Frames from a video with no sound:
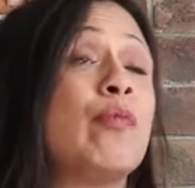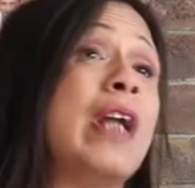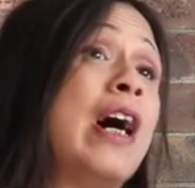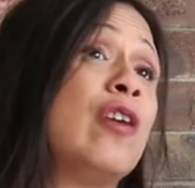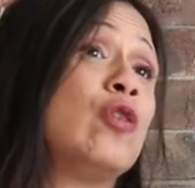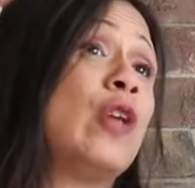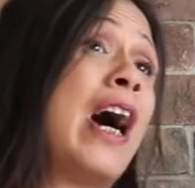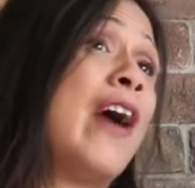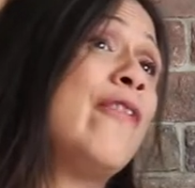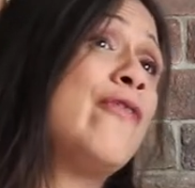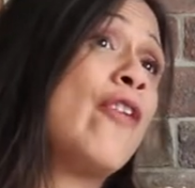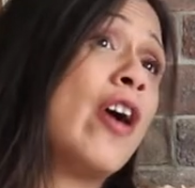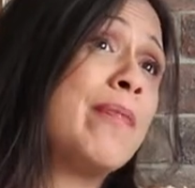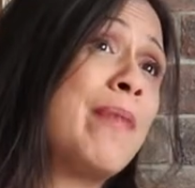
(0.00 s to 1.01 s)
Now, how
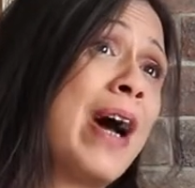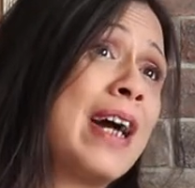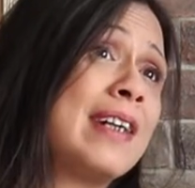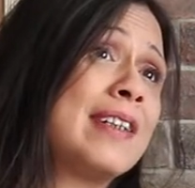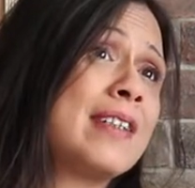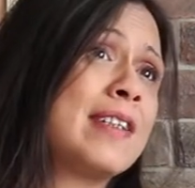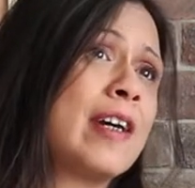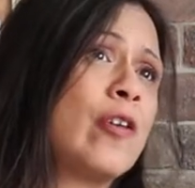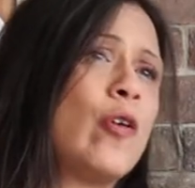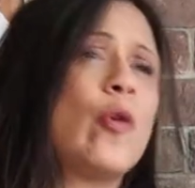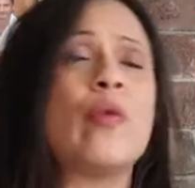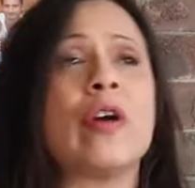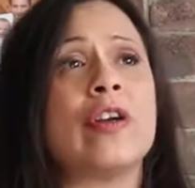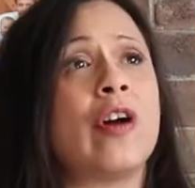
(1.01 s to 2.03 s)
far back does it go?
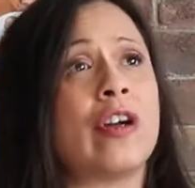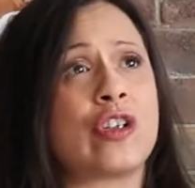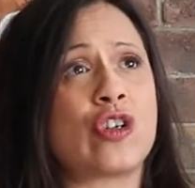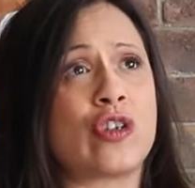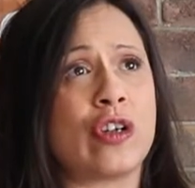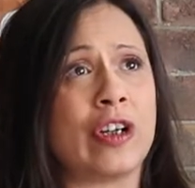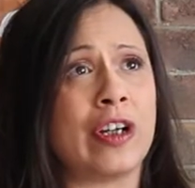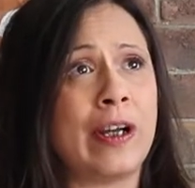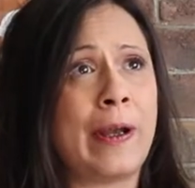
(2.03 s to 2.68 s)
We're not sure.